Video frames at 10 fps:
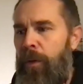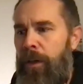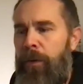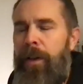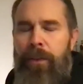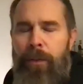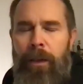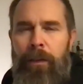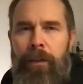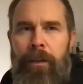it rains
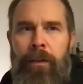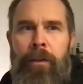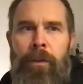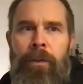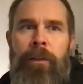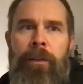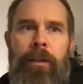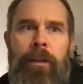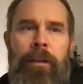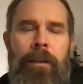quite a lot, it's a coastal
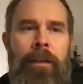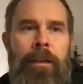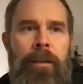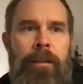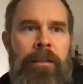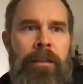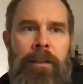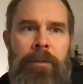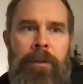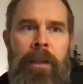city, and it
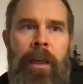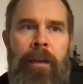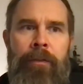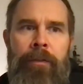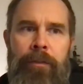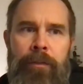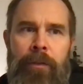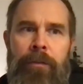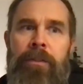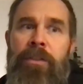doesn't really have
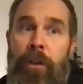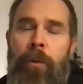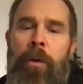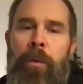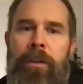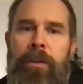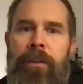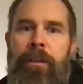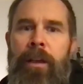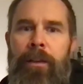snowy
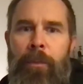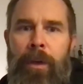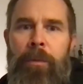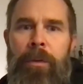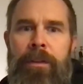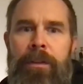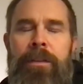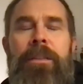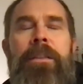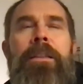winters, it has wet
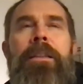winters.